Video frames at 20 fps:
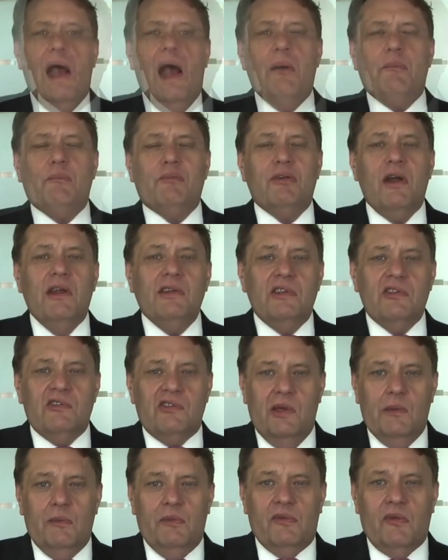
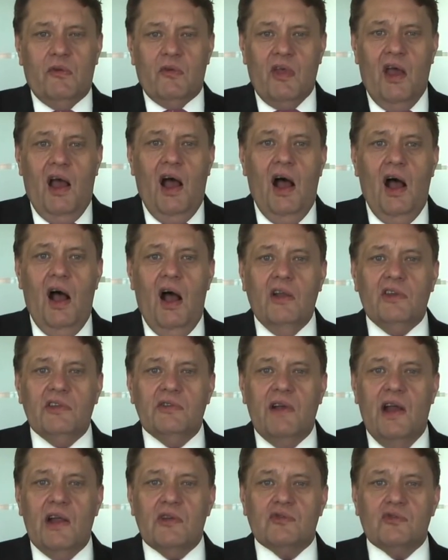Apprenticeships are at the heart
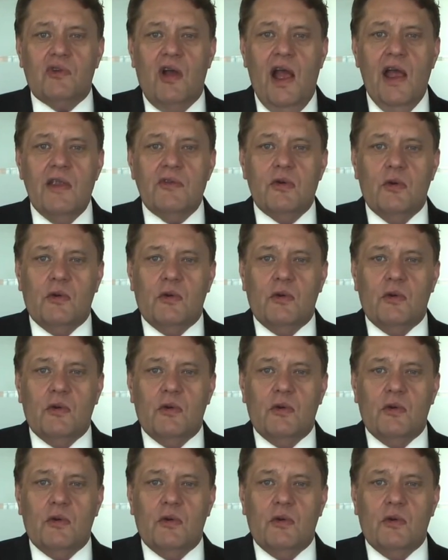of our drive